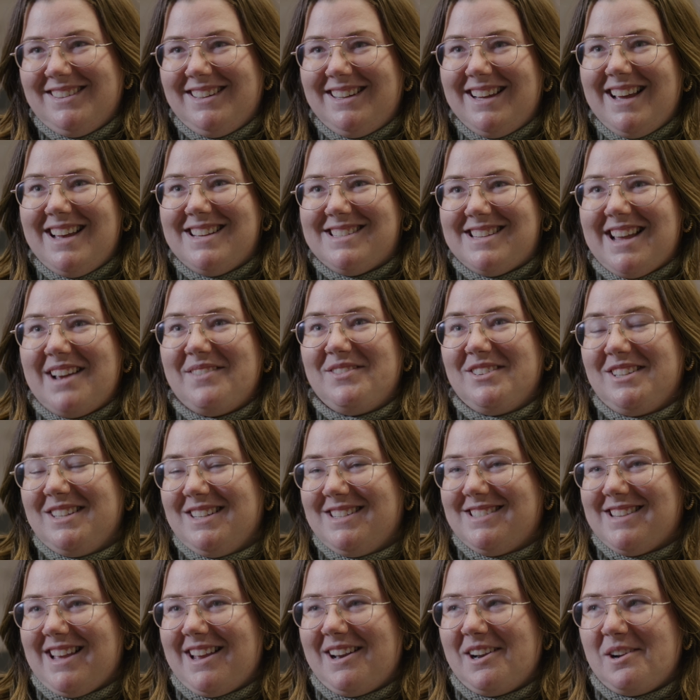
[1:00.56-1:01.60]
Yes, I'm really
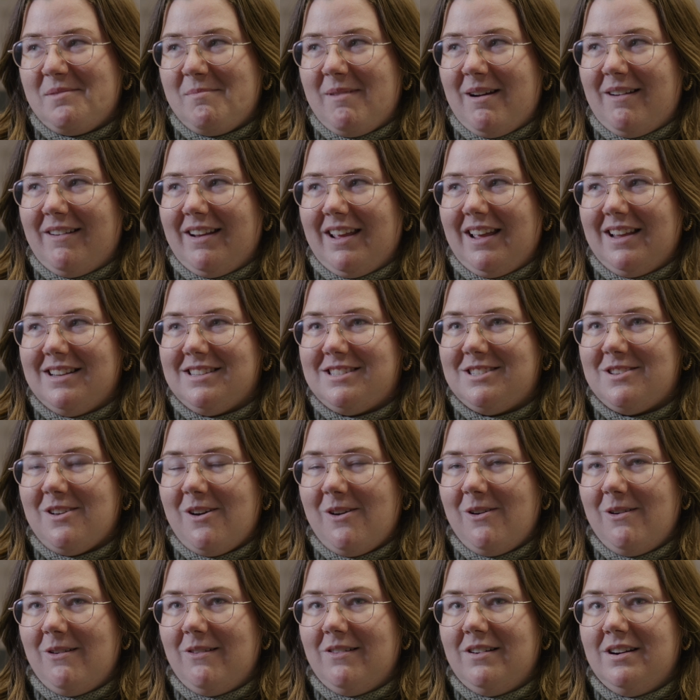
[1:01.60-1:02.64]
excited about it.
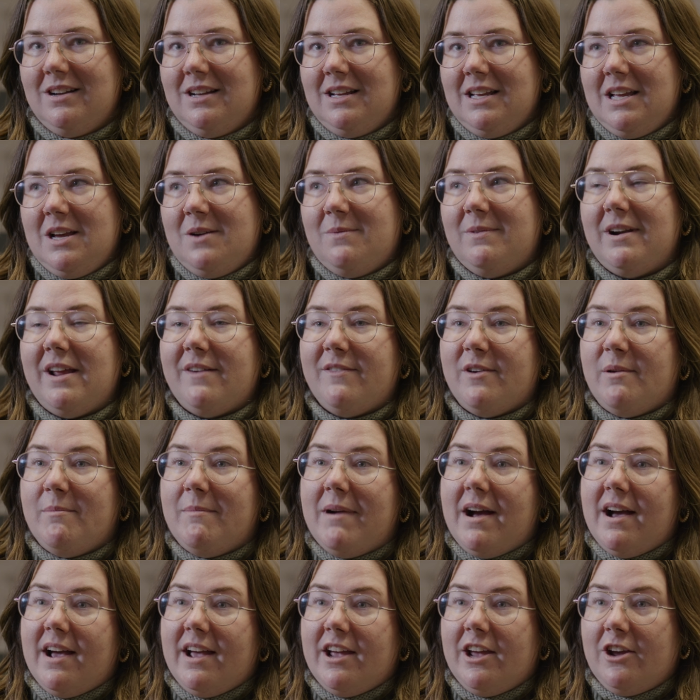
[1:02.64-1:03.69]
So, whenever
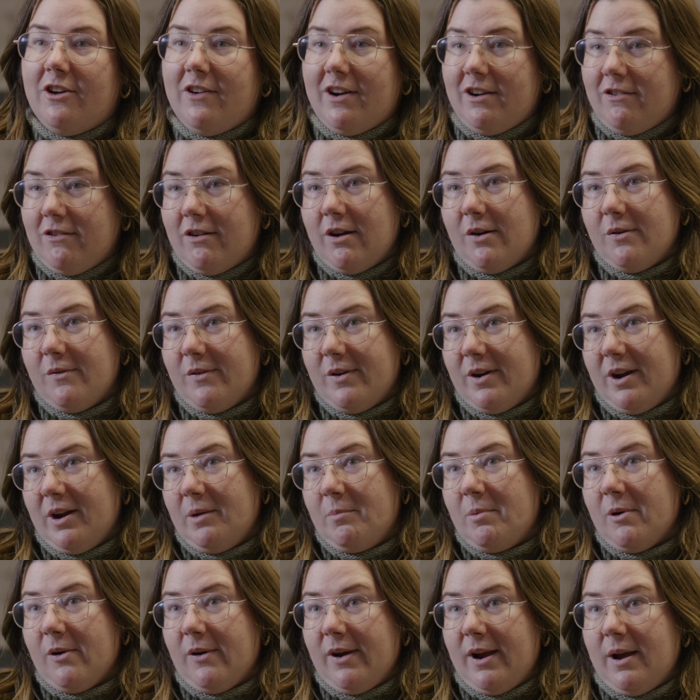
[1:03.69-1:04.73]
my credit recovery
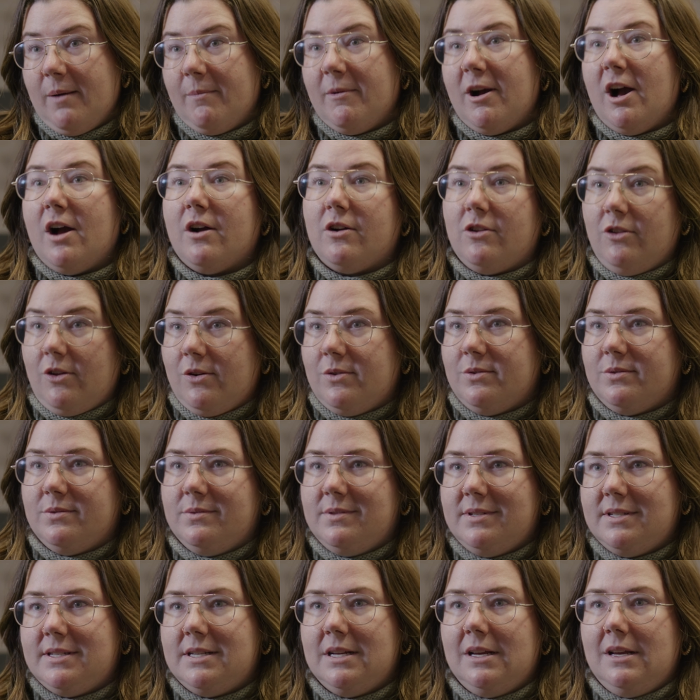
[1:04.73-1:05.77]
program got
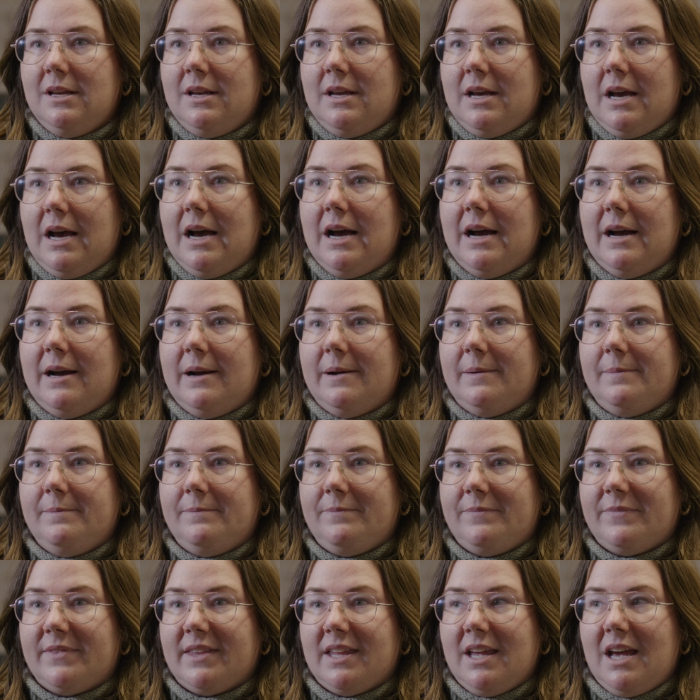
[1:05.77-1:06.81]
closed, mm -hmm.
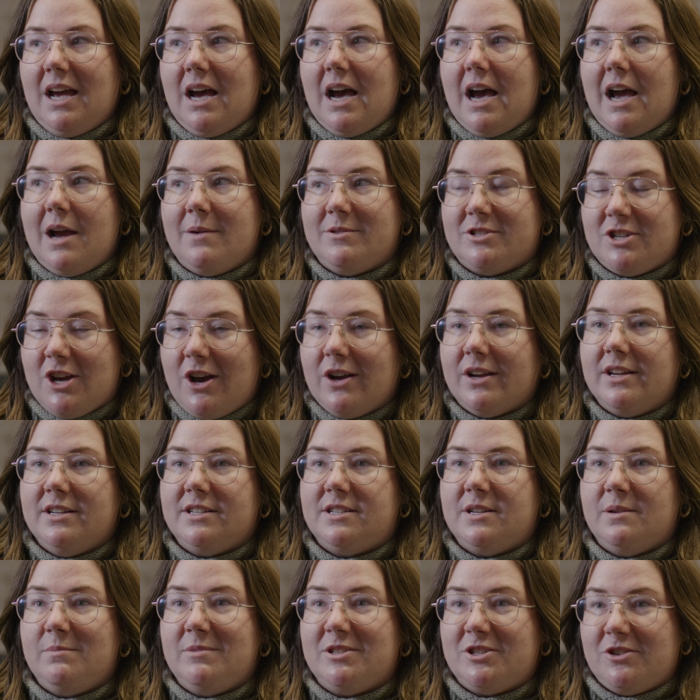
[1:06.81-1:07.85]
um, I was talking
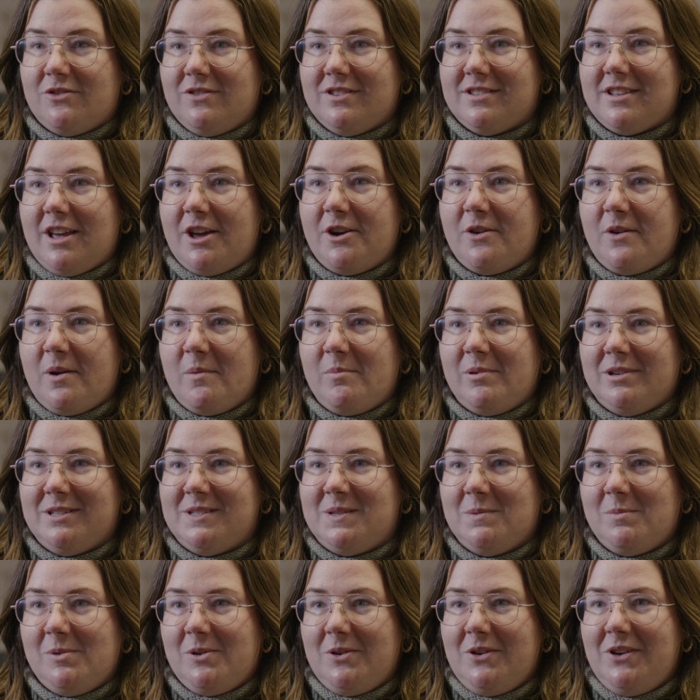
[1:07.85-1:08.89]
to Mr. Lozano, our
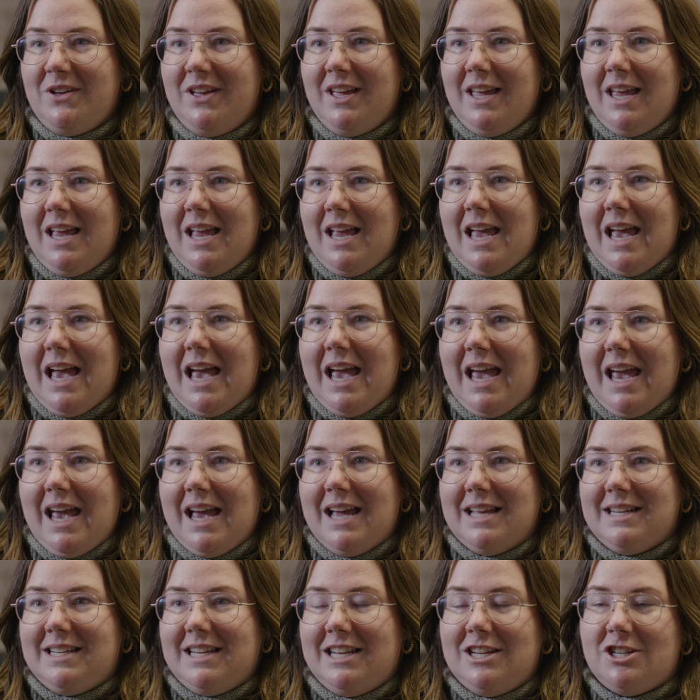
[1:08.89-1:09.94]
principal,
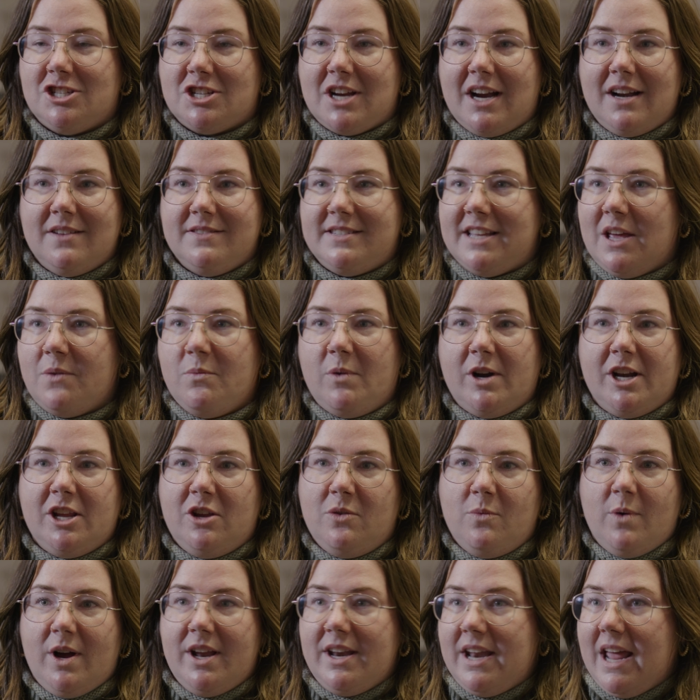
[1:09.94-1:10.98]
and he just kind of said, "What do you
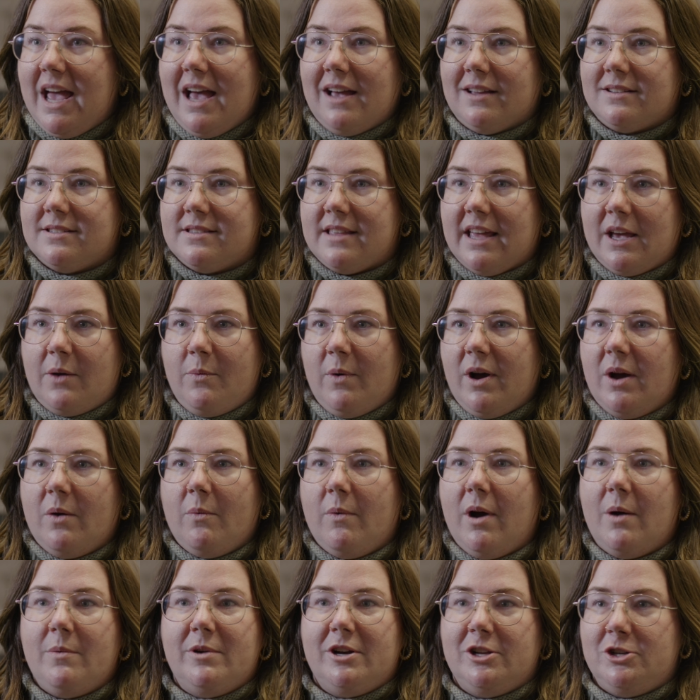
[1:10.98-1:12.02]
want next? Like, what
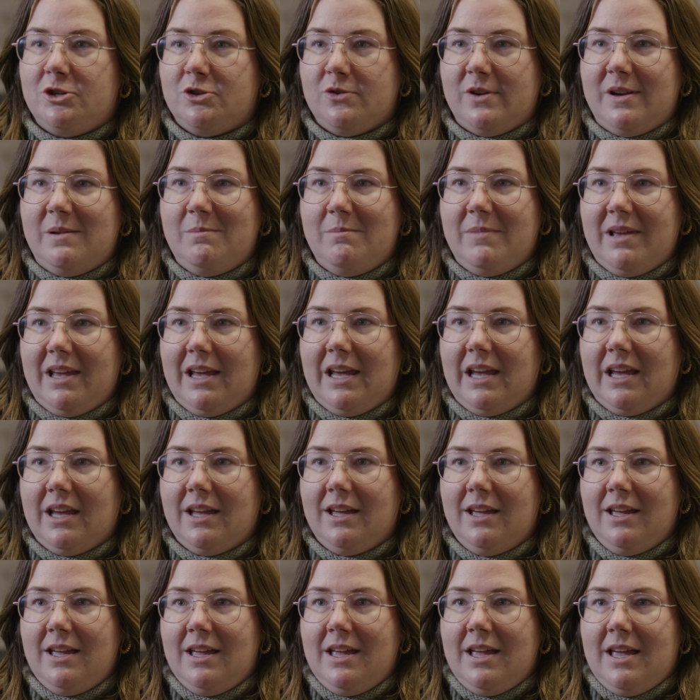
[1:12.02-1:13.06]
what would a dream be?"
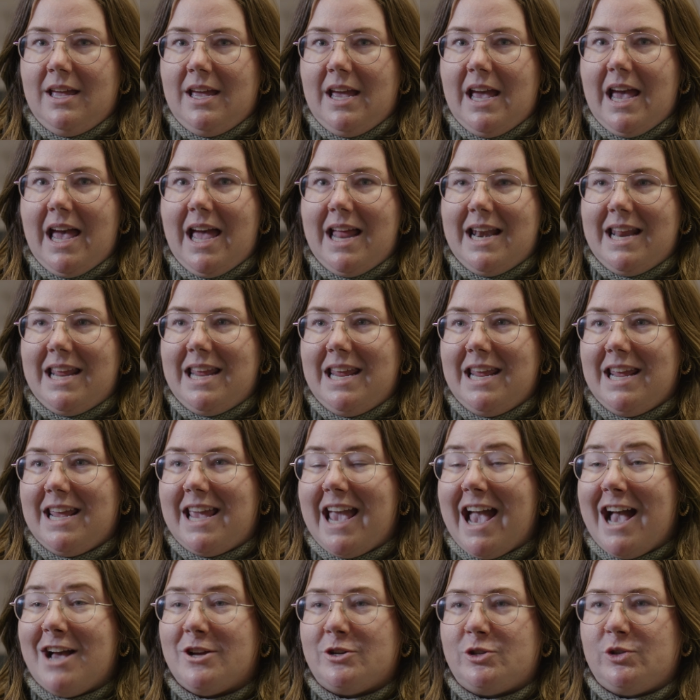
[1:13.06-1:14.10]
Mm. And he
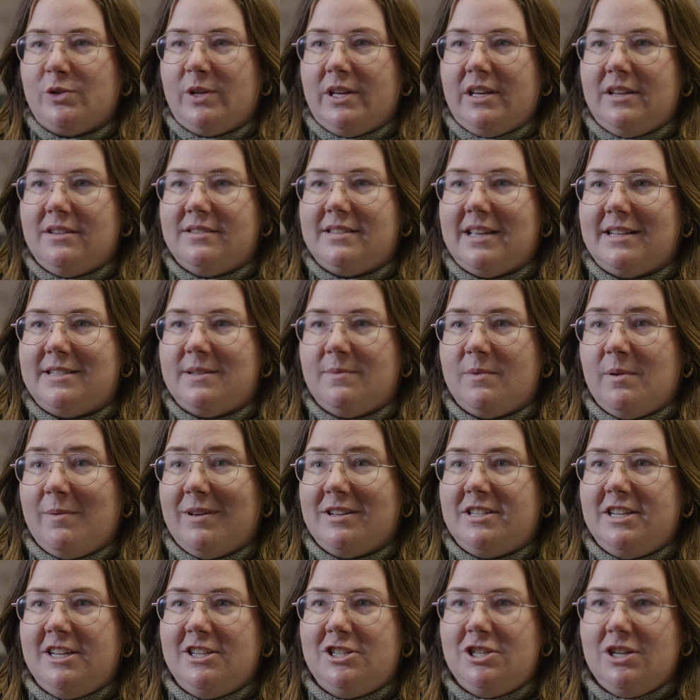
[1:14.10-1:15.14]
casually said something
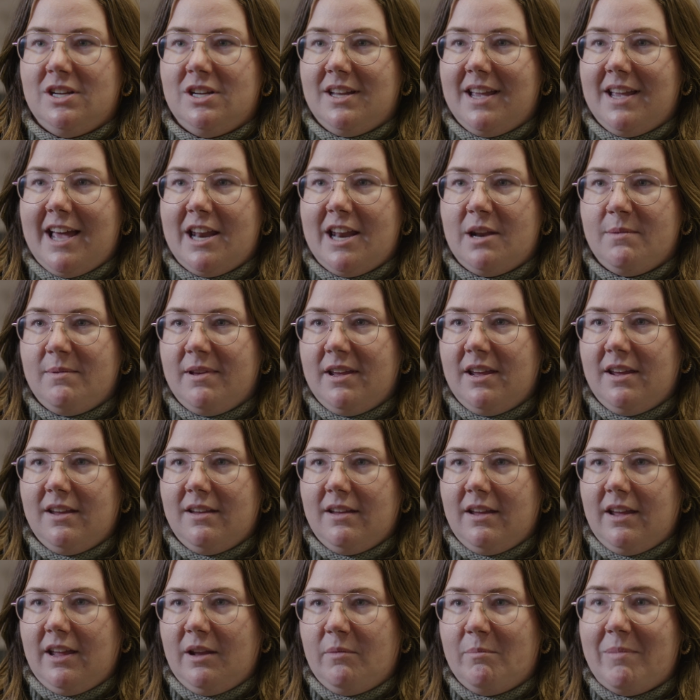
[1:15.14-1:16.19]
about teaching academy
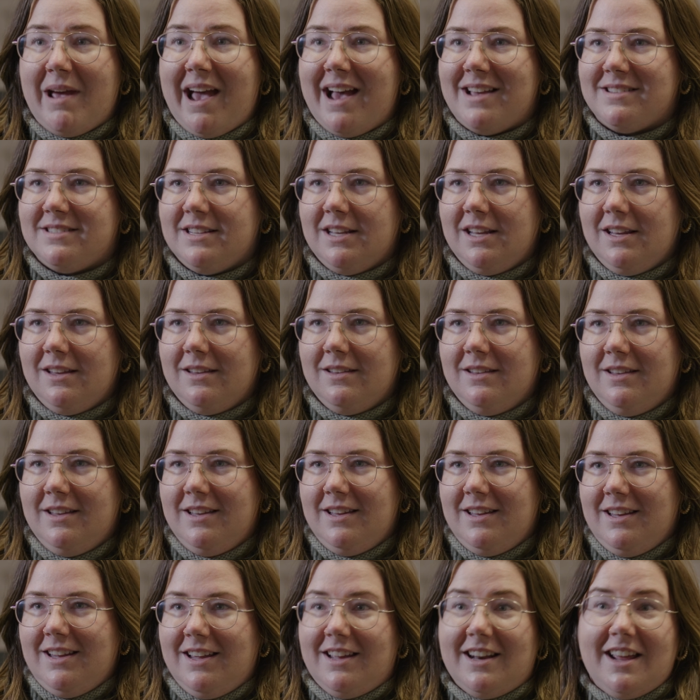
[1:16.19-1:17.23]
in passing,
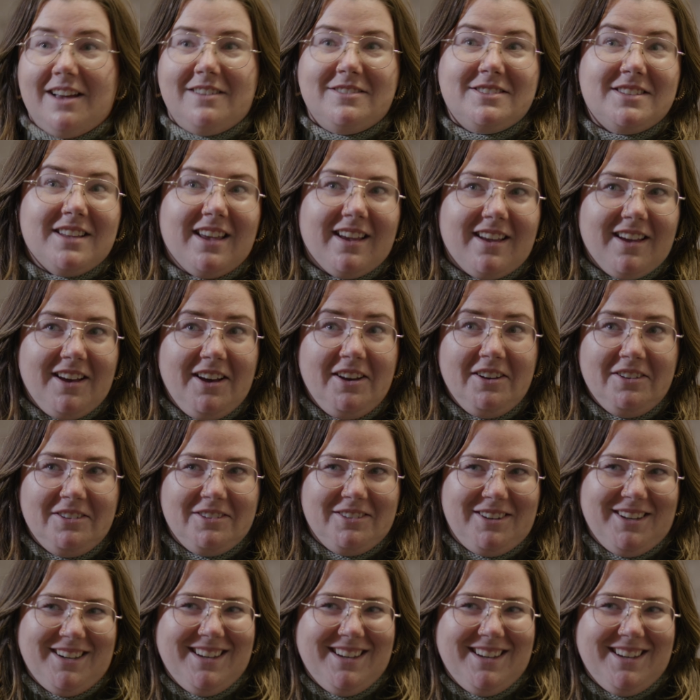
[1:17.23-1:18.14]
mm-hmm. and I was like, "Oh,